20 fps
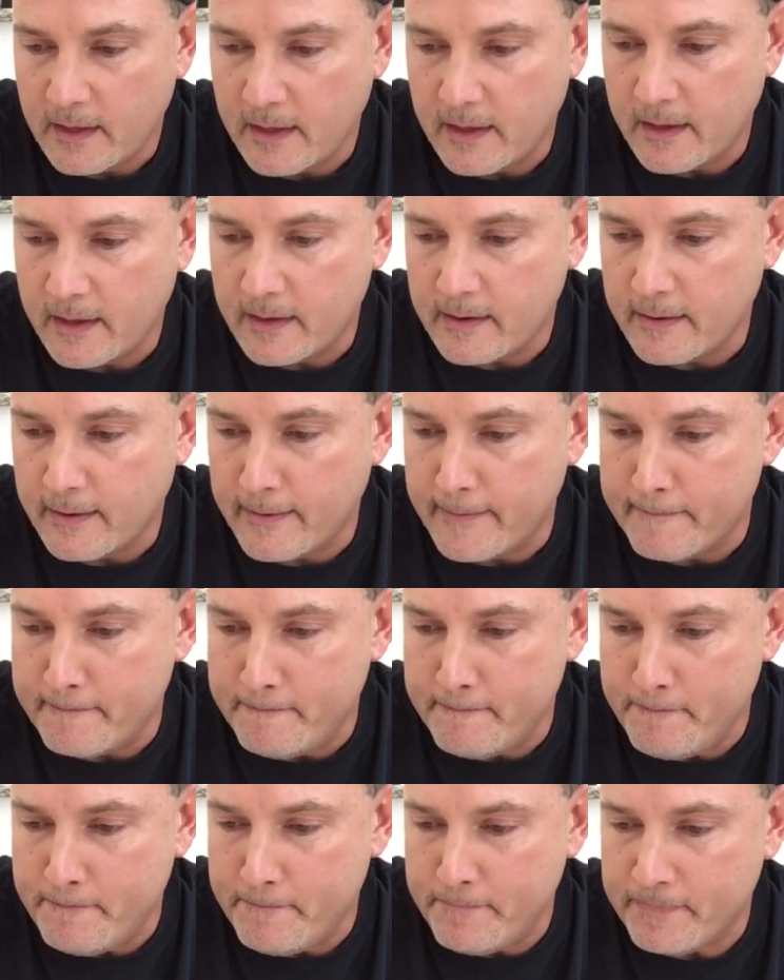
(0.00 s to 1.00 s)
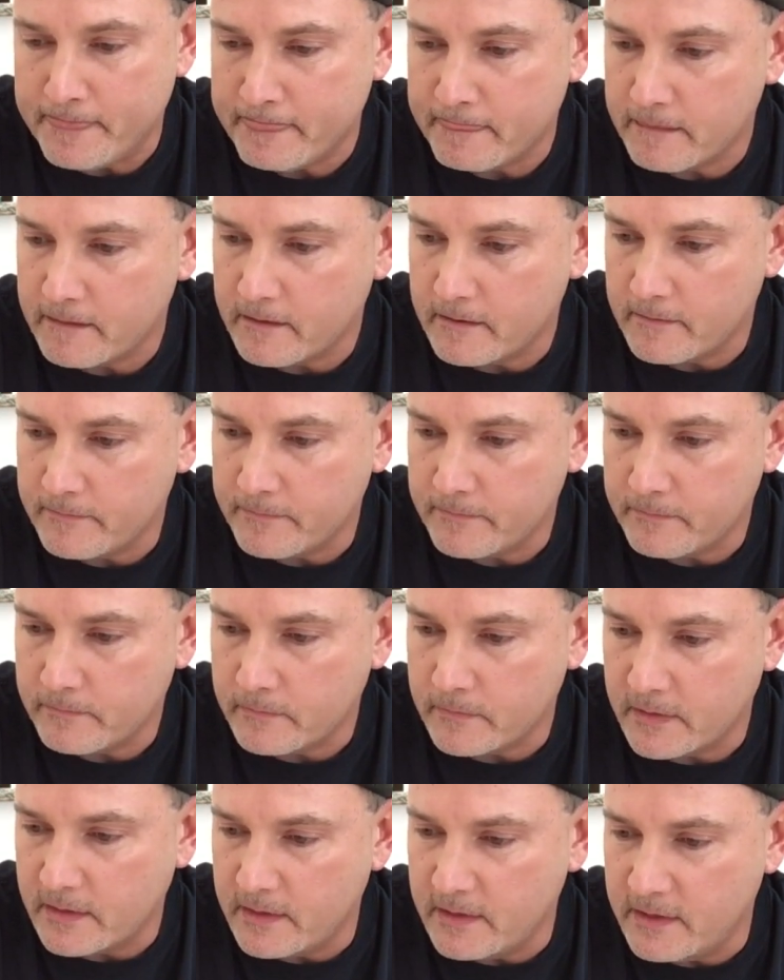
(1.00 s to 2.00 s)
And
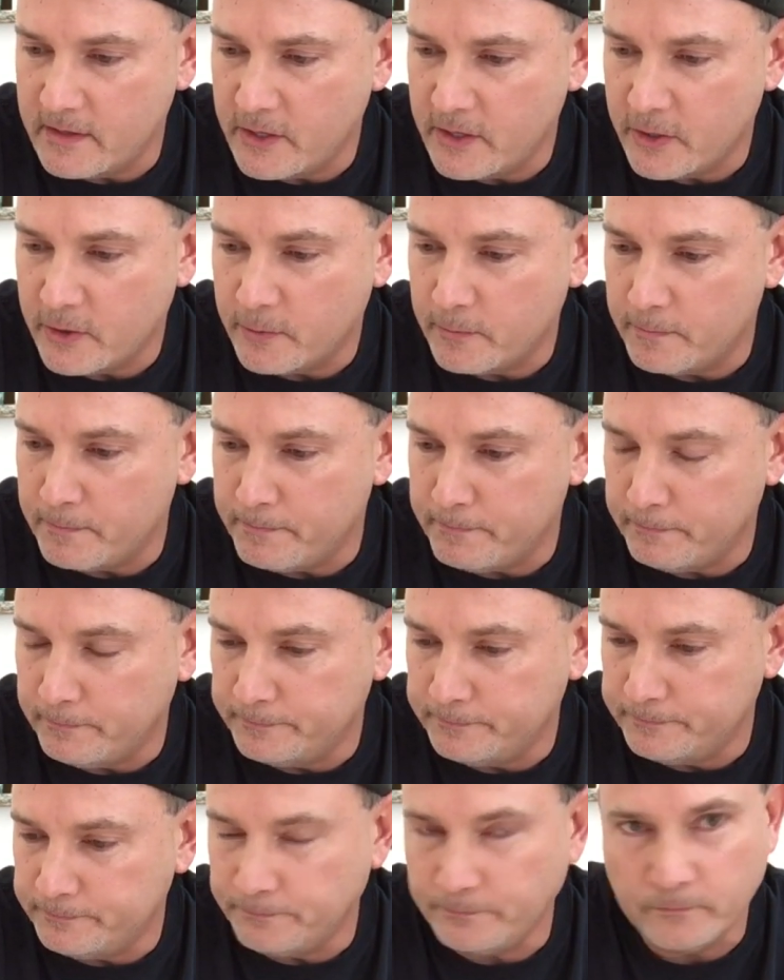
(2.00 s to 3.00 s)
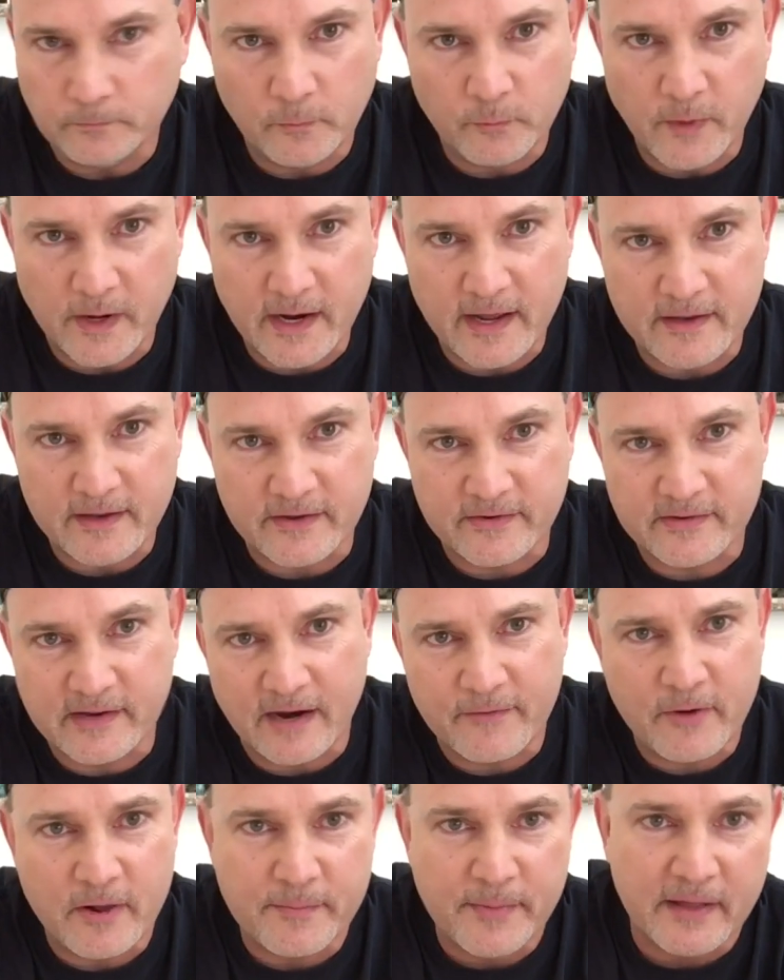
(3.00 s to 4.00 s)
you know, what I
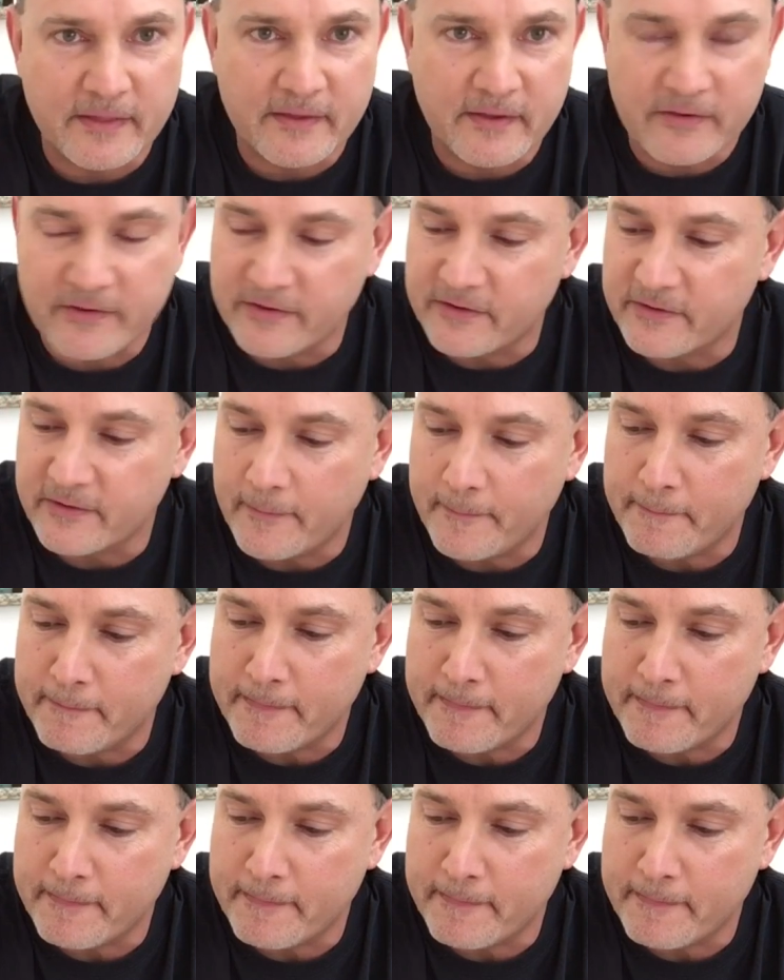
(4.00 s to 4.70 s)
discovered about this is,